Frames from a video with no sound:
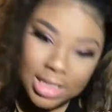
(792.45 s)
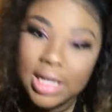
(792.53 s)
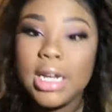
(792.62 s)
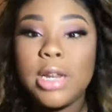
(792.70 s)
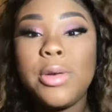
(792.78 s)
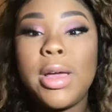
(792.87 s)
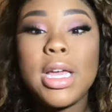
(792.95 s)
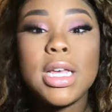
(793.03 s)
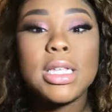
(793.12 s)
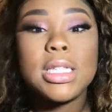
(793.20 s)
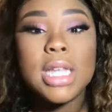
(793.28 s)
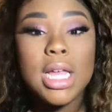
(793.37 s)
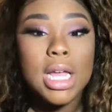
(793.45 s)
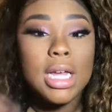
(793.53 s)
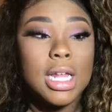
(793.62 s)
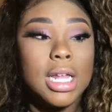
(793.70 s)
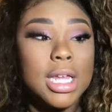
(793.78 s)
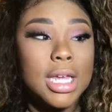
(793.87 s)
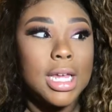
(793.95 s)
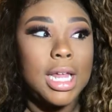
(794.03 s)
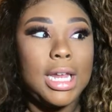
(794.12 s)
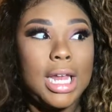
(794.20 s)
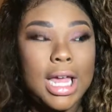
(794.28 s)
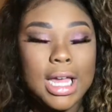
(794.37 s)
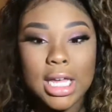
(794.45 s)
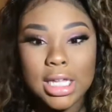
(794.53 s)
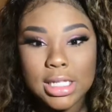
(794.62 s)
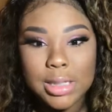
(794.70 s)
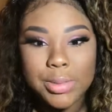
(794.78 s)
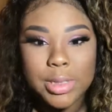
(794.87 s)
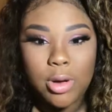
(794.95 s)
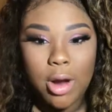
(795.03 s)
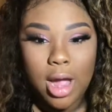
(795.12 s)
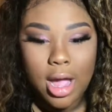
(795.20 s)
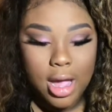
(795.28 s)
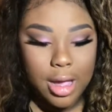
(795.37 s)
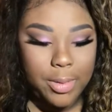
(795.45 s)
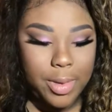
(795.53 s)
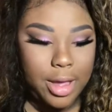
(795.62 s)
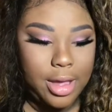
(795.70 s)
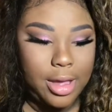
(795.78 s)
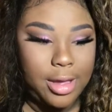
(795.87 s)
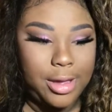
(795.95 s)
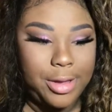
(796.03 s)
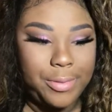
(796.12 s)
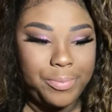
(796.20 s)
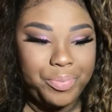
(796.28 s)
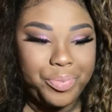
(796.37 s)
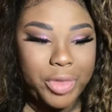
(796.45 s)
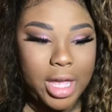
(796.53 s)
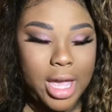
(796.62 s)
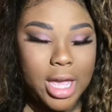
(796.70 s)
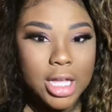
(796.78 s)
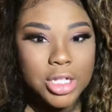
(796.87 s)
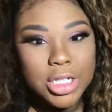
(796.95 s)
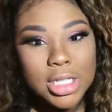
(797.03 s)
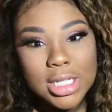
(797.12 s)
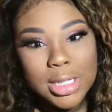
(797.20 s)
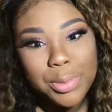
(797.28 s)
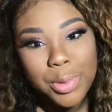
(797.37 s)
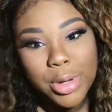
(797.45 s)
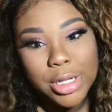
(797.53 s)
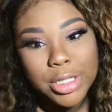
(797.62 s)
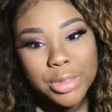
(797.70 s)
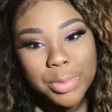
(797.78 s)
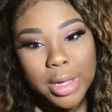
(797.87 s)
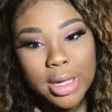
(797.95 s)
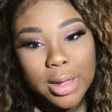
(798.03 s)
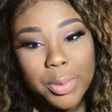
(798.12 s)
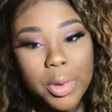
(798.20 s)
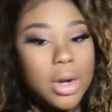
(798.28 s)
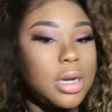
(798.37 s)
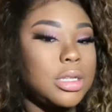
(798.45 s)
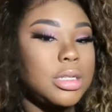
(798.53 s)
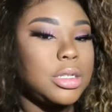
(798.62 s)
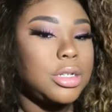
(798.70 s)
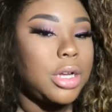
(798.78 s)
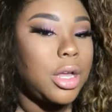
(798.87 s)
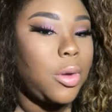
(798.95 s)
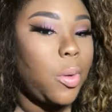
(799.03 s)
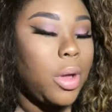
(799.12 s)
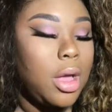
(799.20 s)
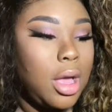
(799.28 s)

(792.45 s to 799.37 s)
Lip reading: So anyways, click like, subscribe, and just support your makeup artist, you know.